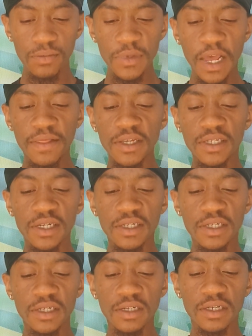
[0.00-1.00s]
And this
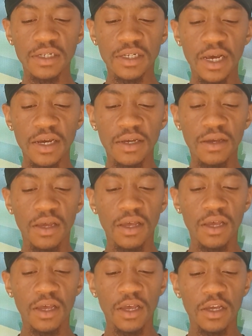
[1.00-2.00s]
isn't to say
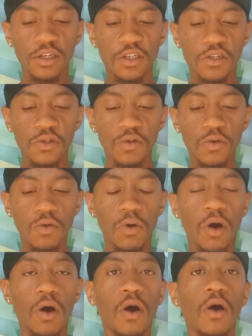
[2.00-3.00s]
to
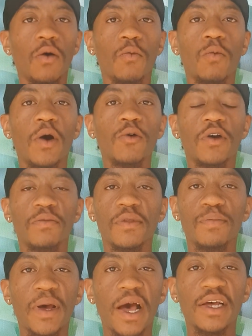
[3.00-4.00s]
welcome the
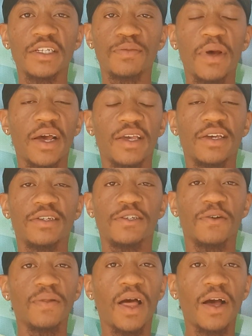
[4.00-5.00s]
past back into
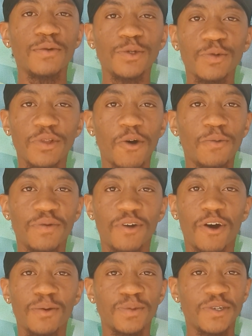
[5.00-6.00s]
your lives with open
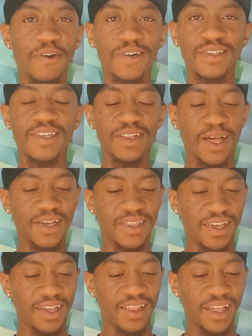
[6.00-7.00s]
arms or anything like
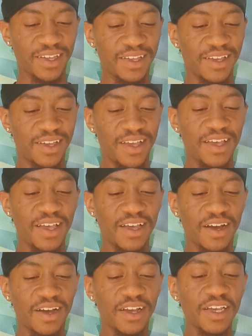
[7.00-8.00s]
that. Like,
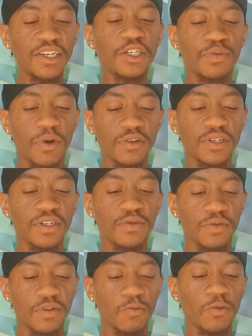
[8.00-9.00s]
each
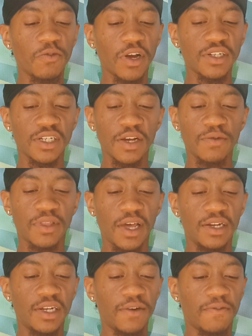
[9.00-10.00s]
person will resonate with
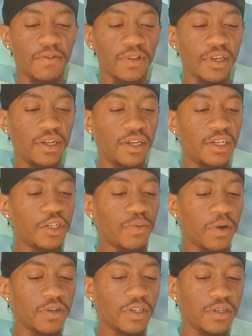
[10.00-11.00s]
that differently, and each
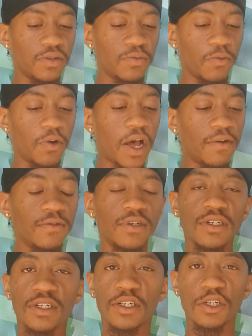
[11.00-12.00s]
person will have a
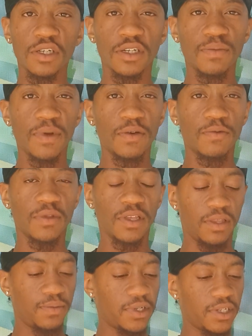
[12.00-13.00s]
decision to make
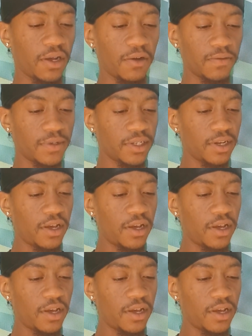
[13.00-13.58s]
within themselves